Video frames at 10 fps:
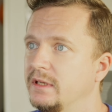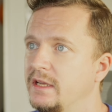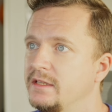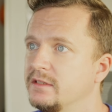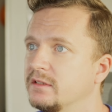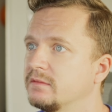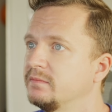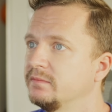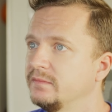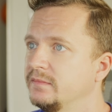editor,
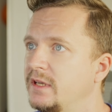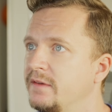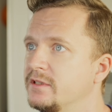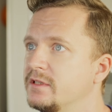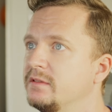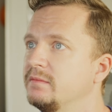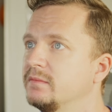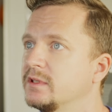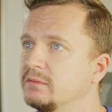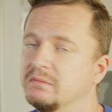everything.
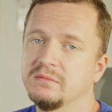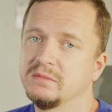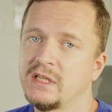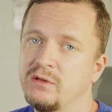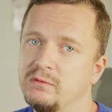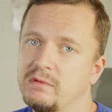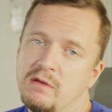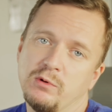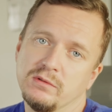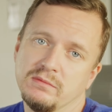So now I
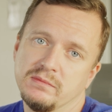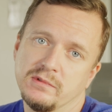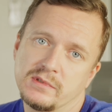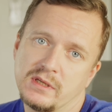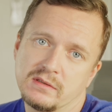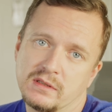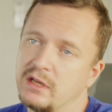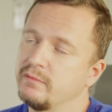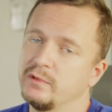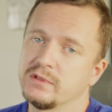want to say that
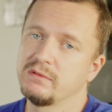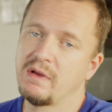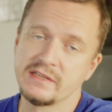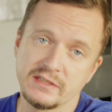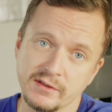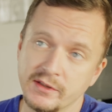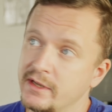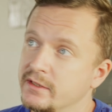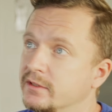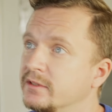I was assistant
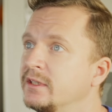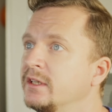editor.